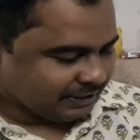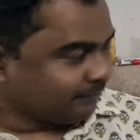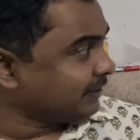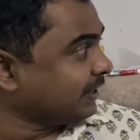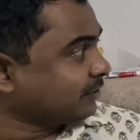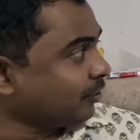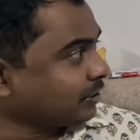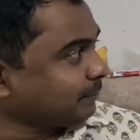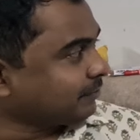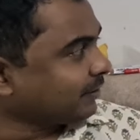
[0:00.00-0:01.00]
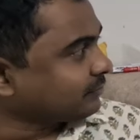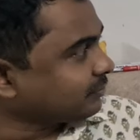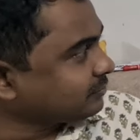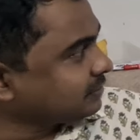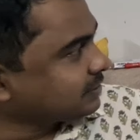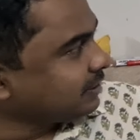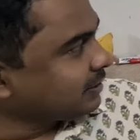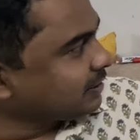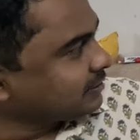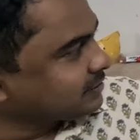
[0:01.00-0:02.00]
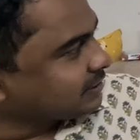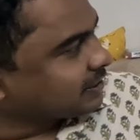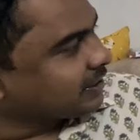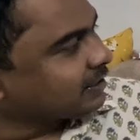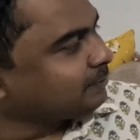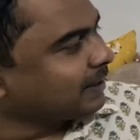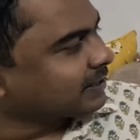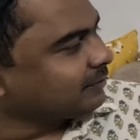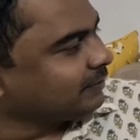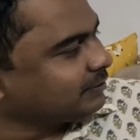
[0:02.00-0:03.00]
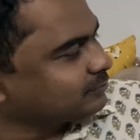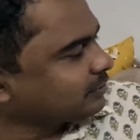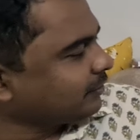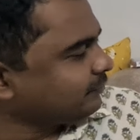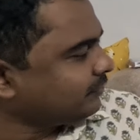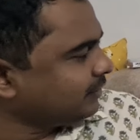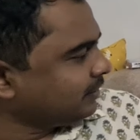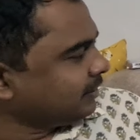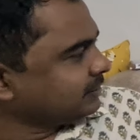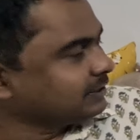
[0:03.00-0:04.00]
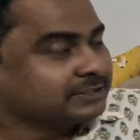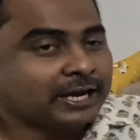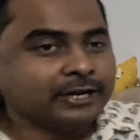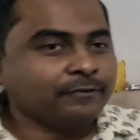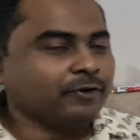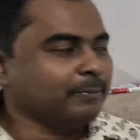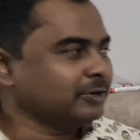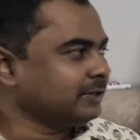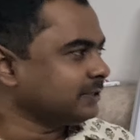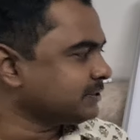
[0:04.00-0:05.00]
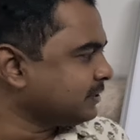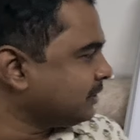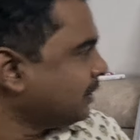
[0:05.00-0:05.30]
when I talk about 5,300, these are the current market values of this kind of commodities.